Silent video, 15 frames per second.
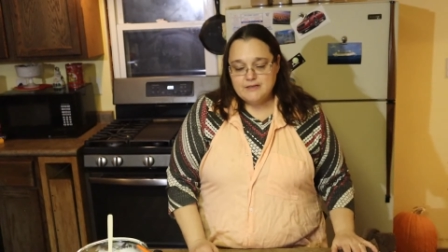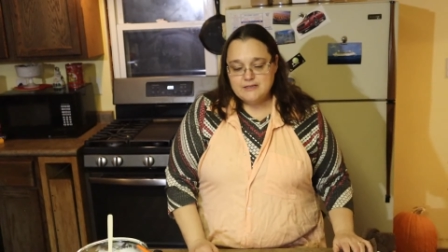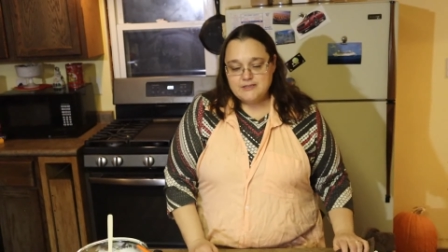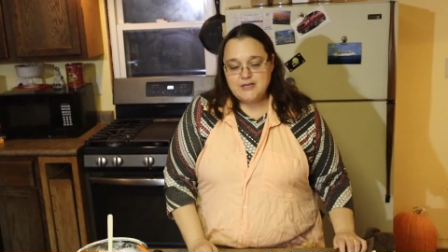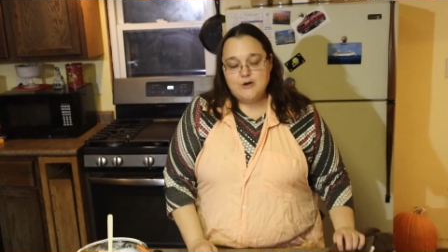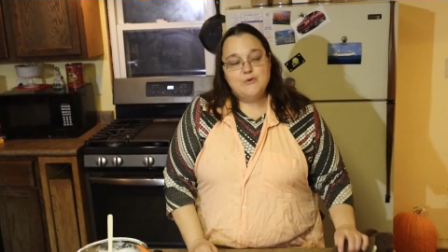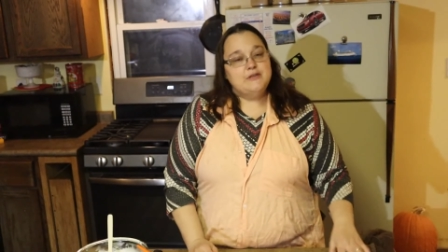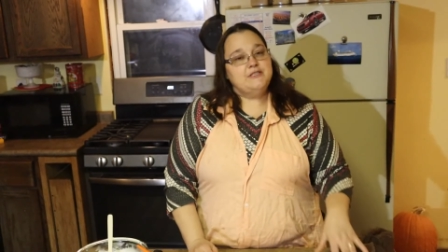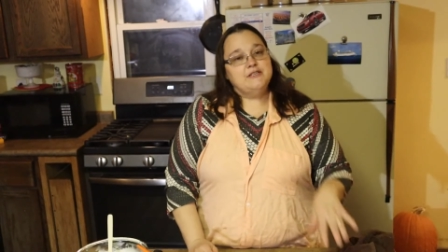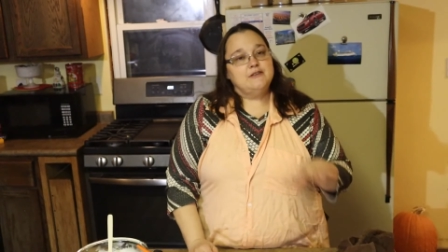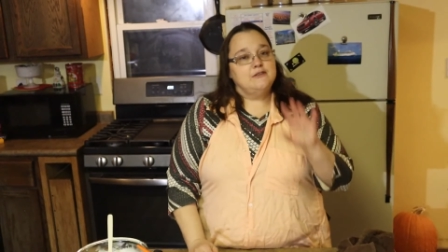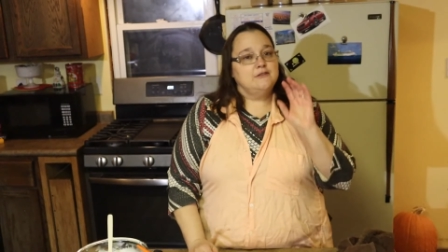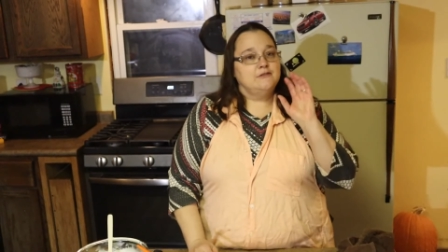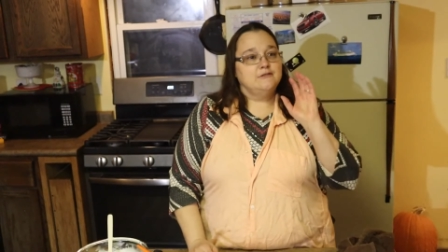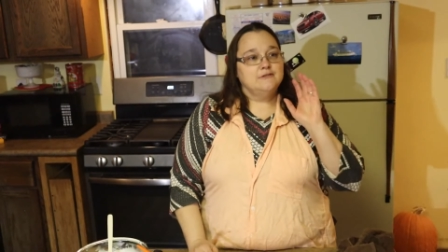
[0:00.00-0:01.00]
So
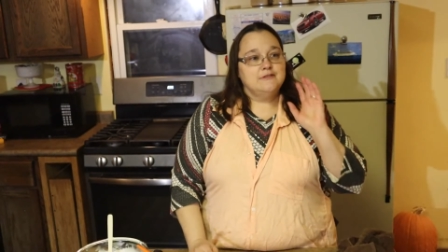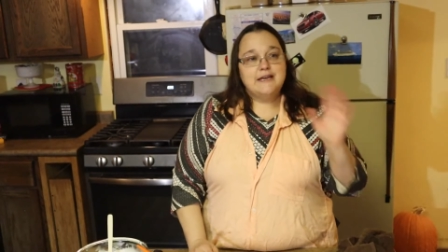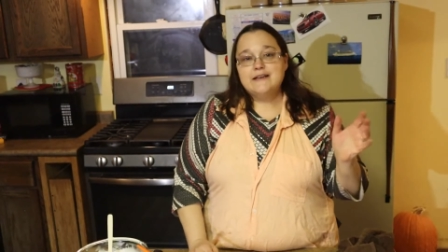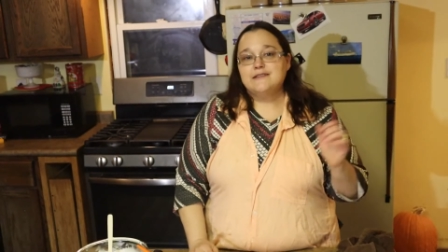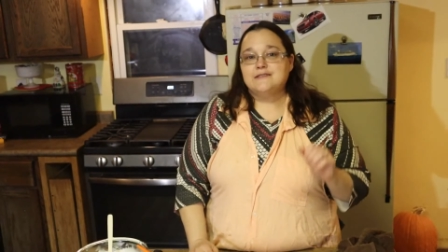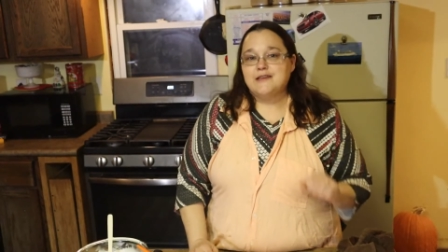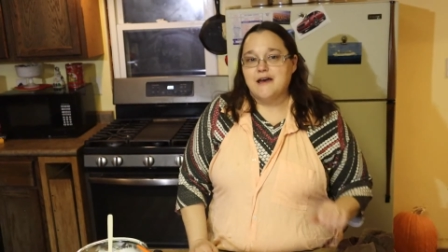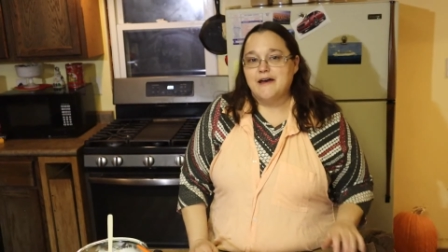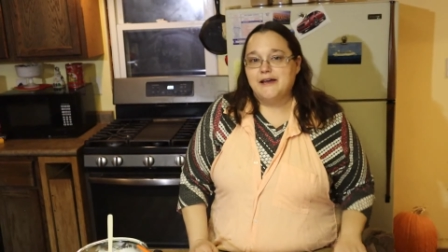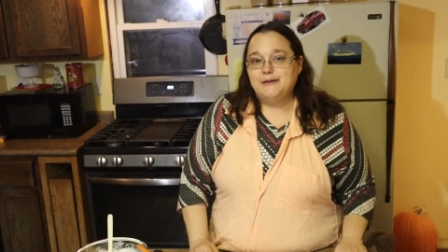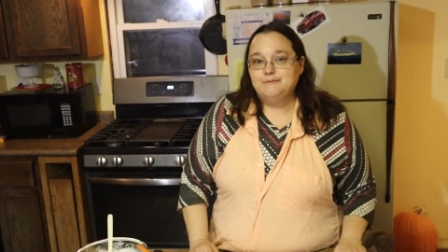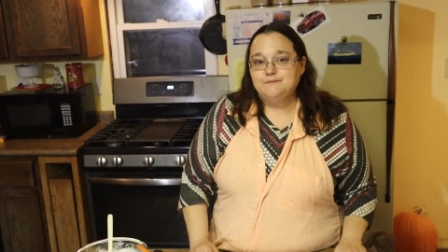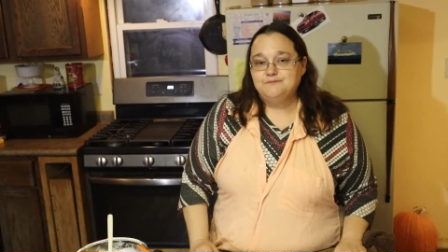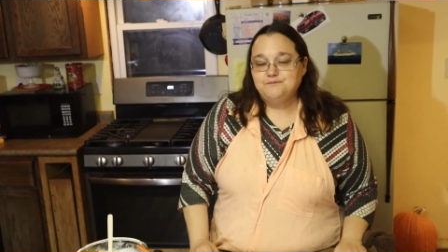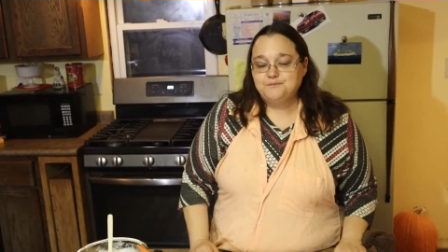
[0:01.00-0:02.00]
until next time,